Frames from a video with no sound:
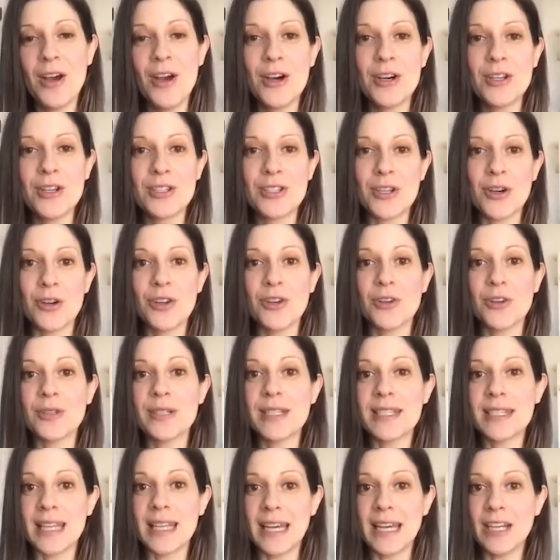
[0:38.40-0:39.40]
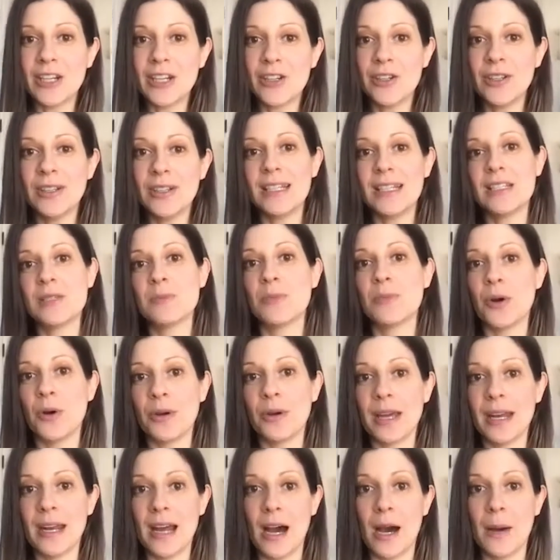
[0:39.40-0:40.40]
So your cycle is
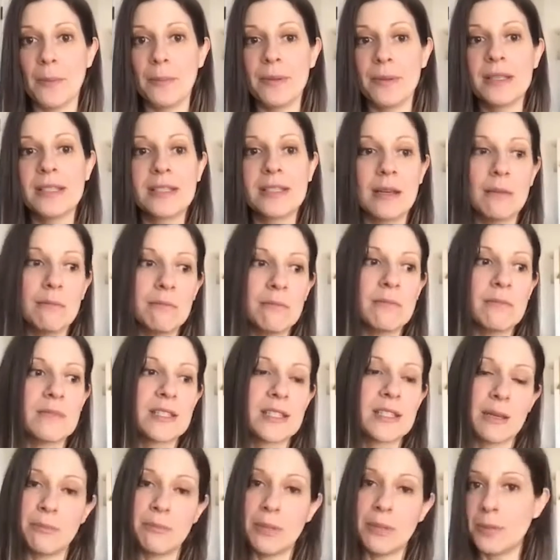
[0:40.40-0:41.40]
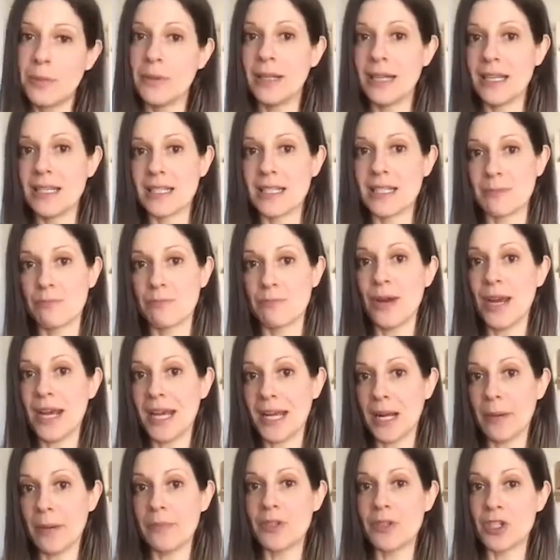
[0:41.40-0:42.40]
broken up. Some people like to break it
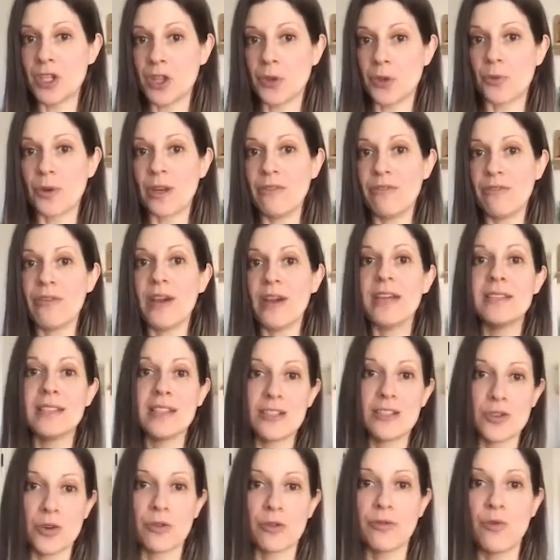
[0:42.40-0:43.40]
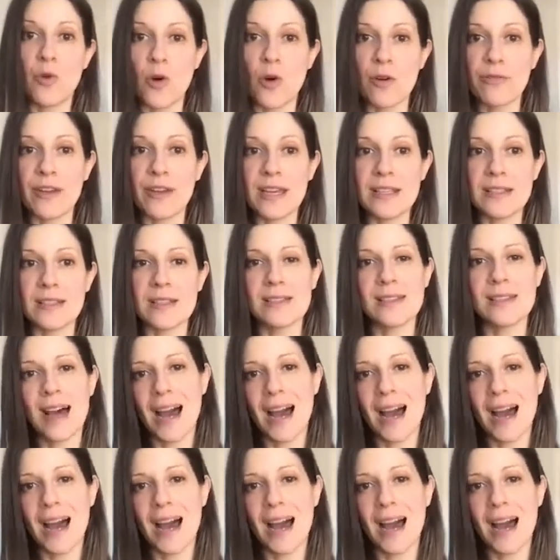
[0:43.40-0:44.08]
up into 3 phases or 4 phases.